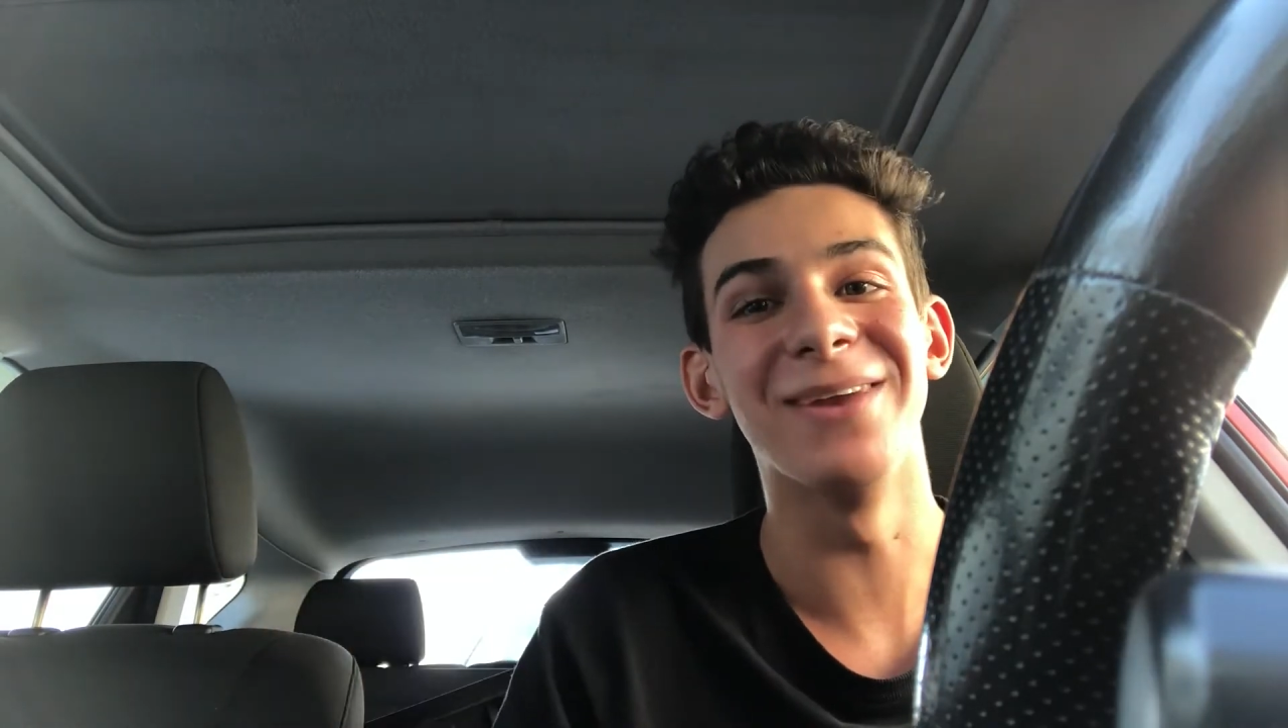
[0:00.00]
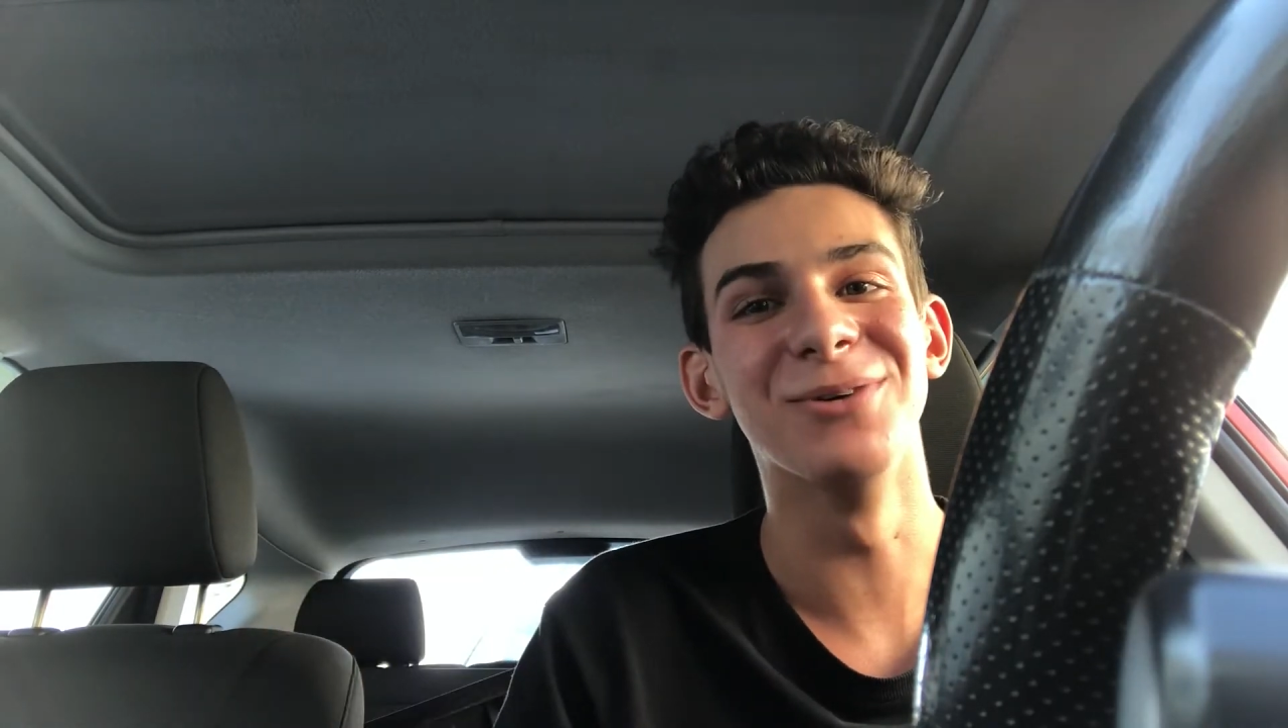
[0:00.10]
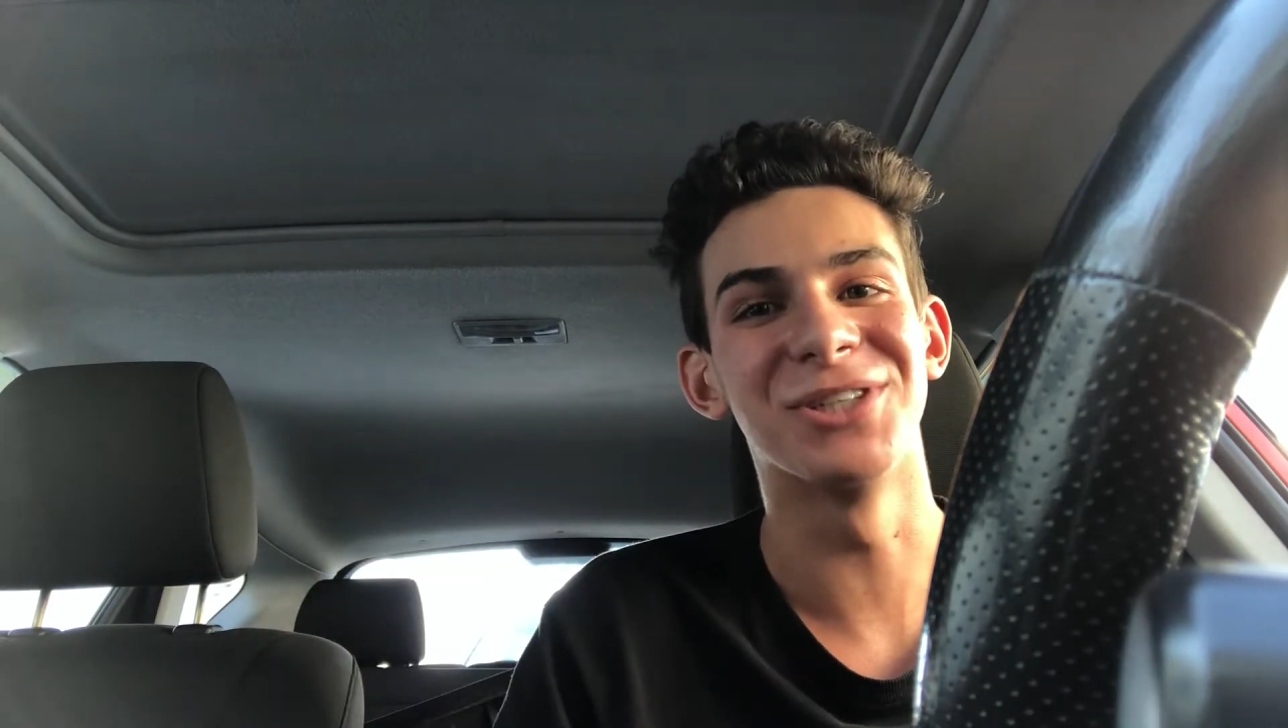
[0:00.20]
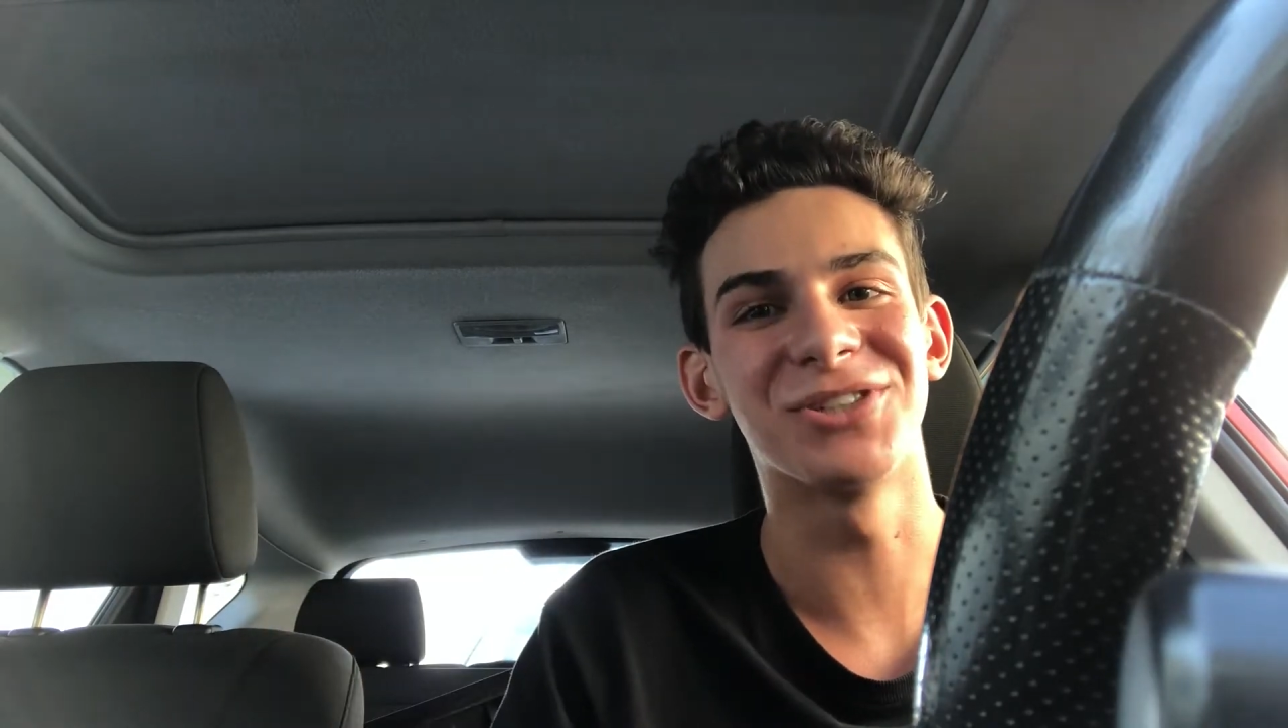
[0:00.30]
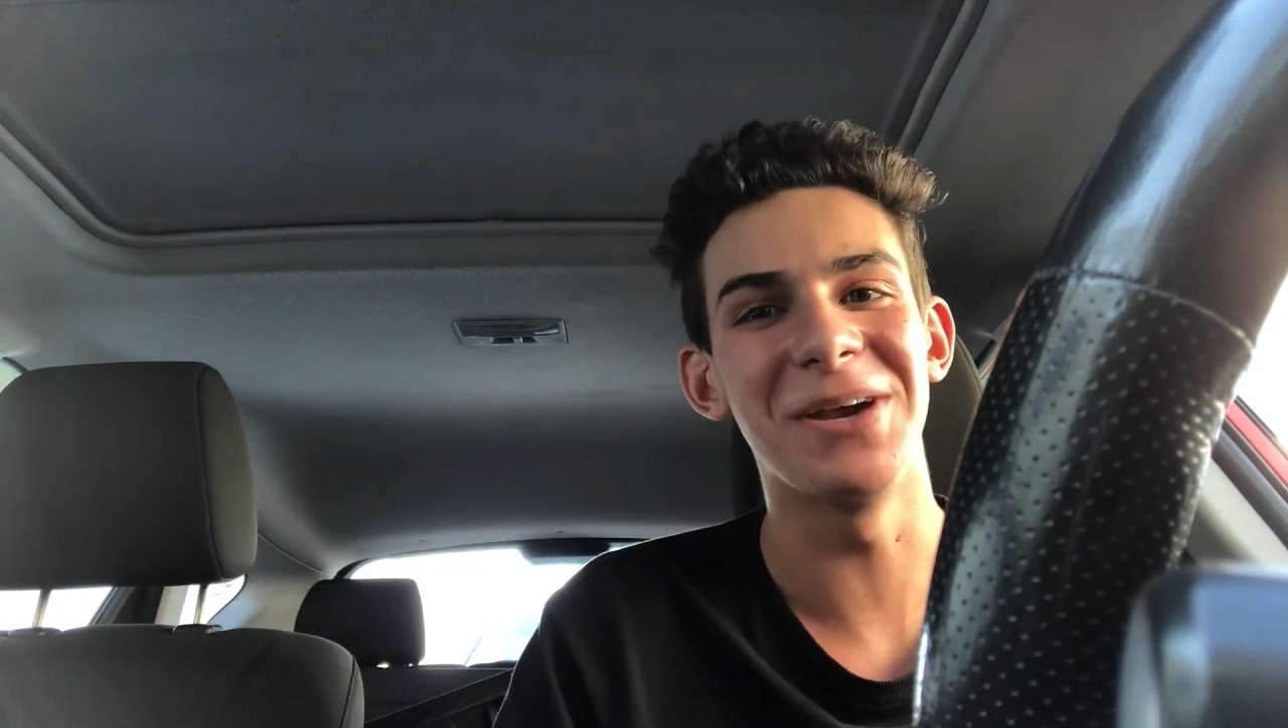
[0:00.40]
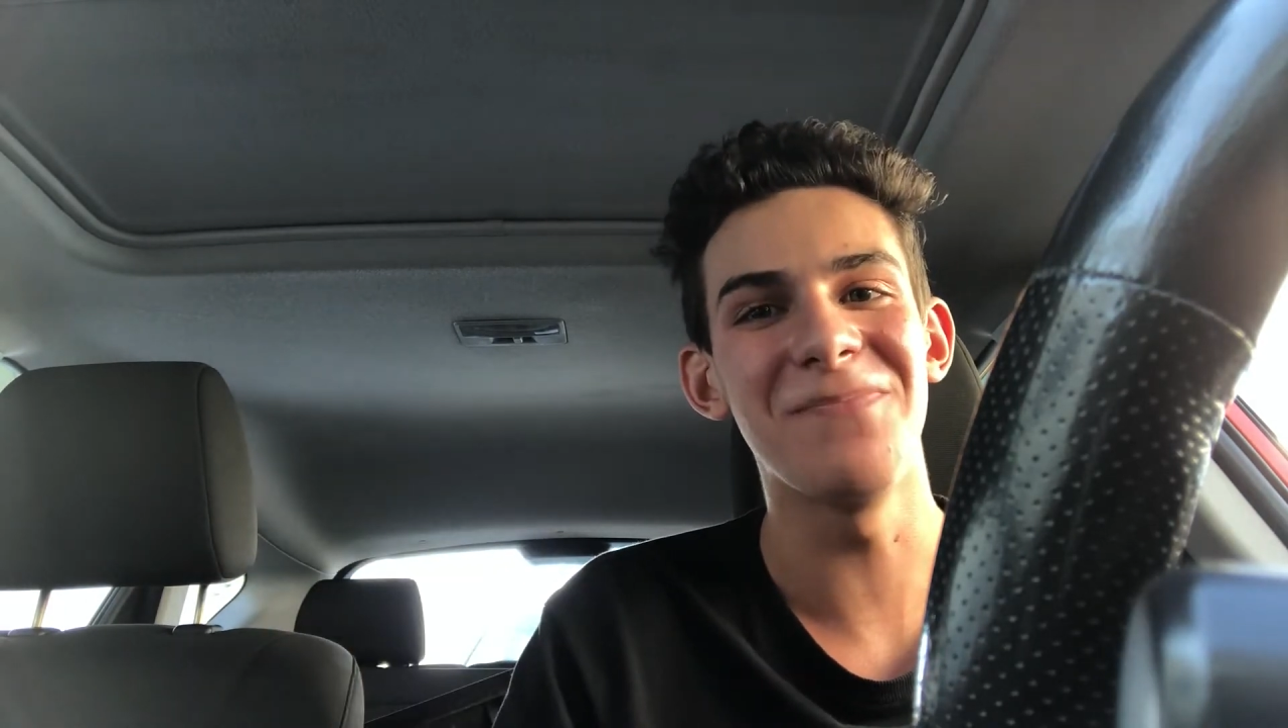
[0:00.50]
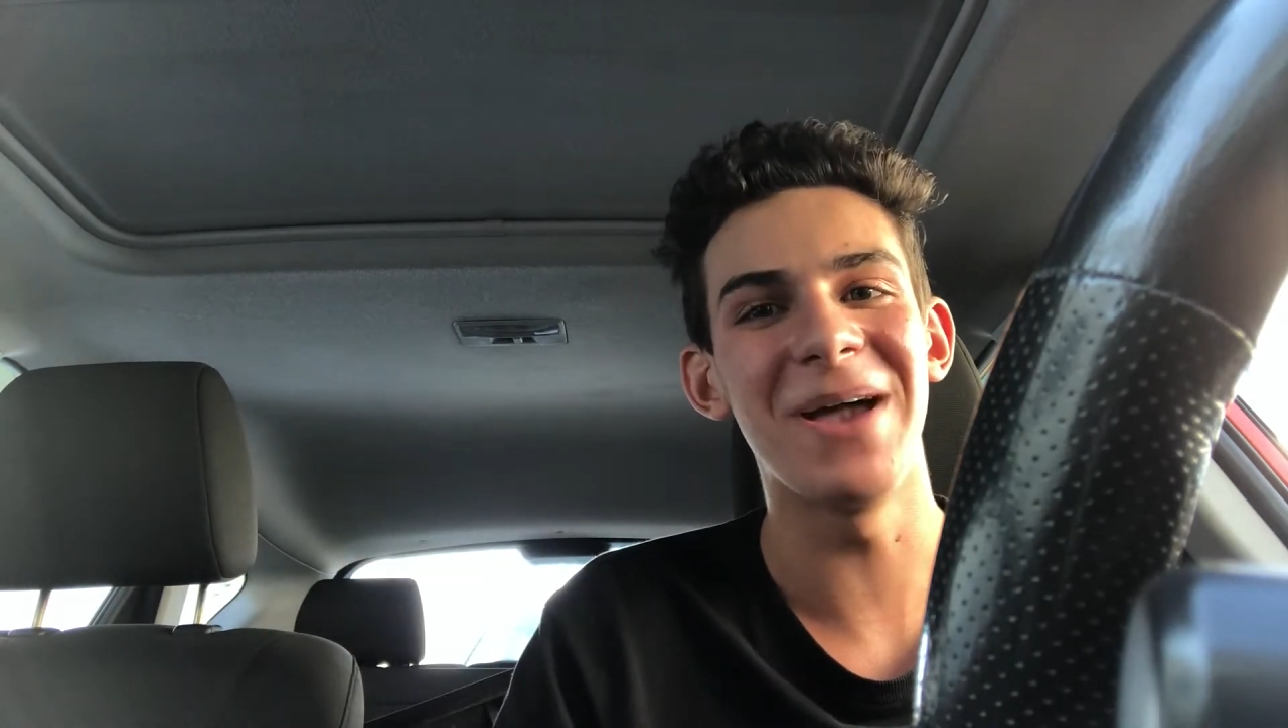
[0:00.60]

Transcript: it was straight